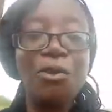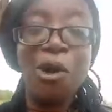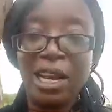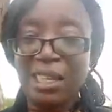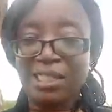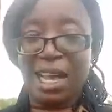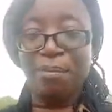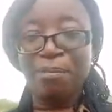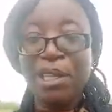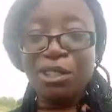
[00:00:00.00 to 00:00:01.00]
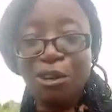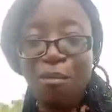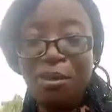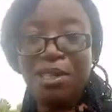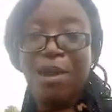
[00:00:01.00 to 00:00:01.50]
1 hectare, please
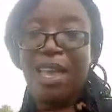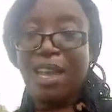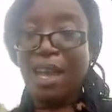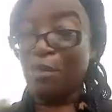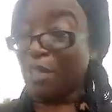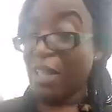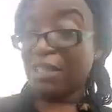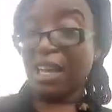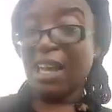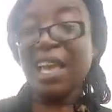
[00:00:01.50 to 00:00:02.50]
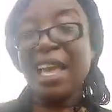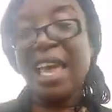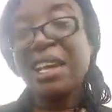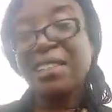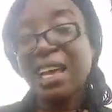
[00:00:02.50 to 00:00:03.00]
don't mix my acre with hectare.
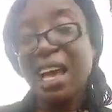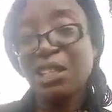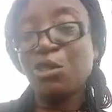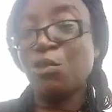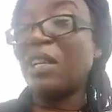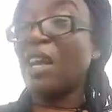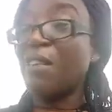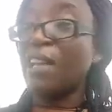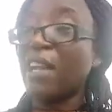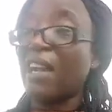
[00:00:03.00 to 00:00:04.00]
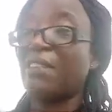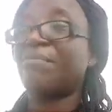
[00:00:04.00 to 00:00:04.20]
Hectare is 2.5 acres.